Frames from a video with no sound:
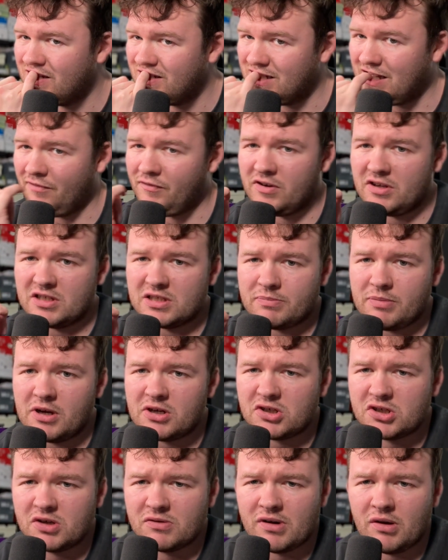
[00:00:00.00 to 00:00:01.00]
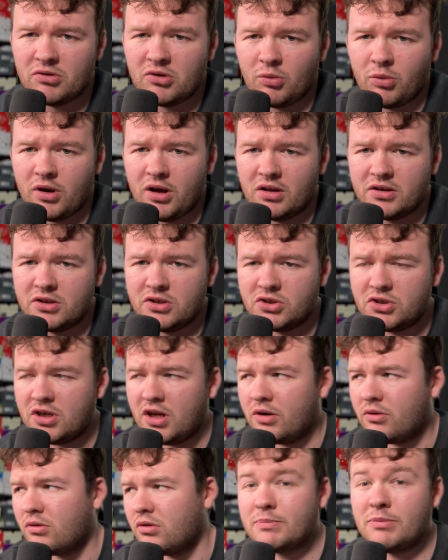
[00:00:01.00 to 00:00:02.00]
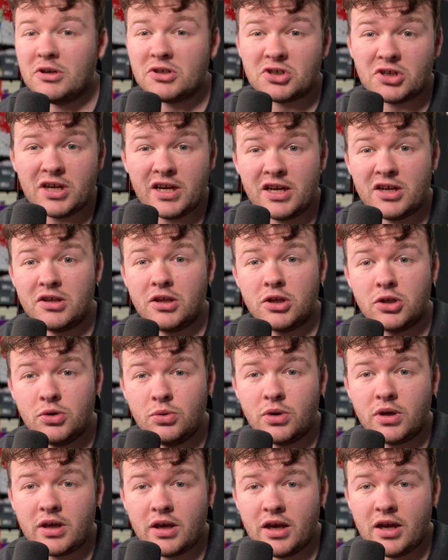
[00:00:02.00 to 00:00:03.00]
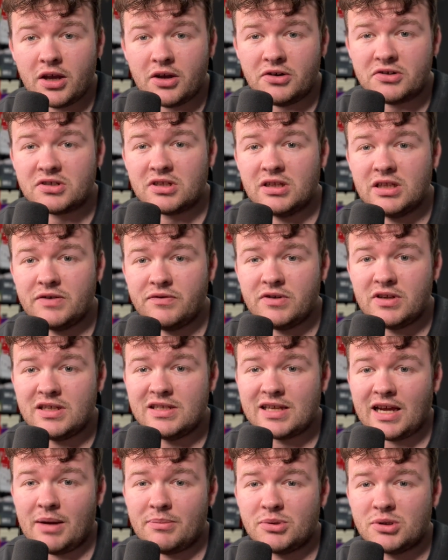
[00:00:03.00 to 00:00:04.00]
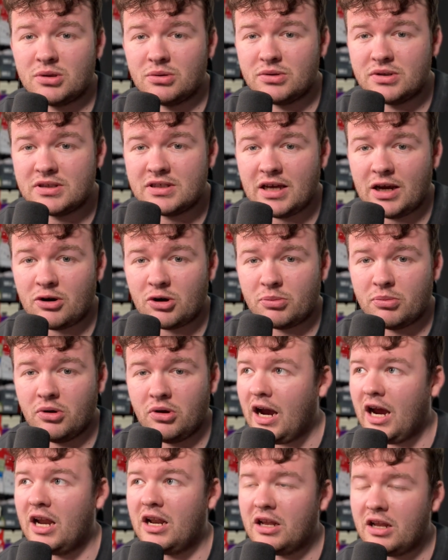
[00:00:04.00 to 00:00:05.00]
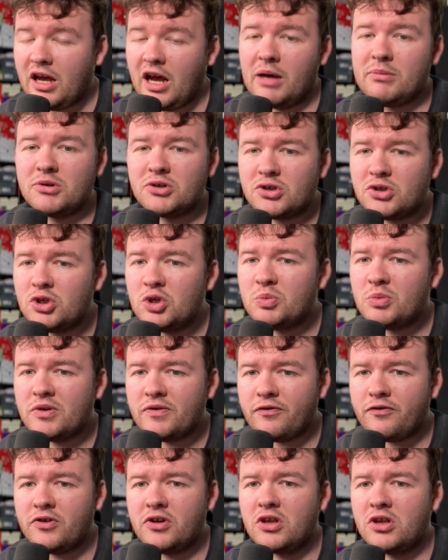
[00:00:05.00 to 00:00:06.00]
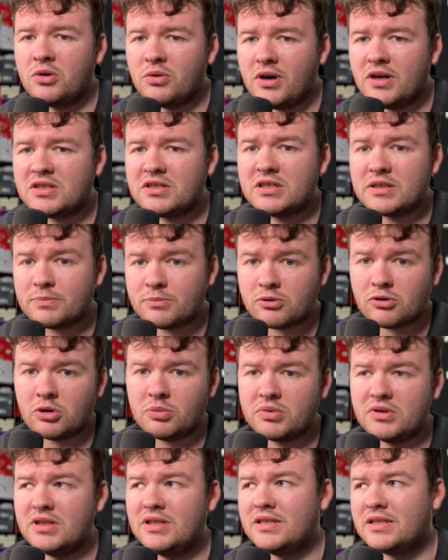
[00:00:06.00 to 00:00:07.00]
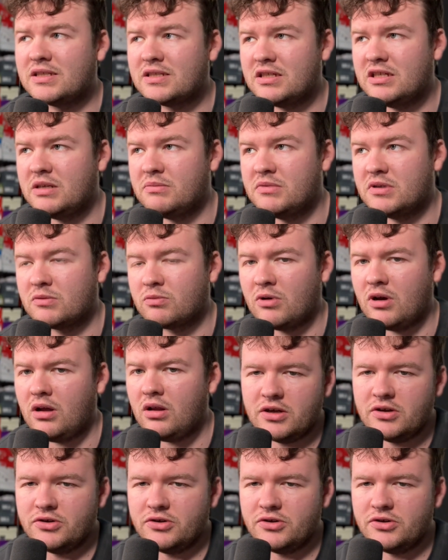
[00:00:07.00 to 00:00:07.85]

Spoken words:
I think especially around the world in general. Especially here in the UK, cost of living is absolutely terrible. And I'm assuming for the US, it's probably the same as well.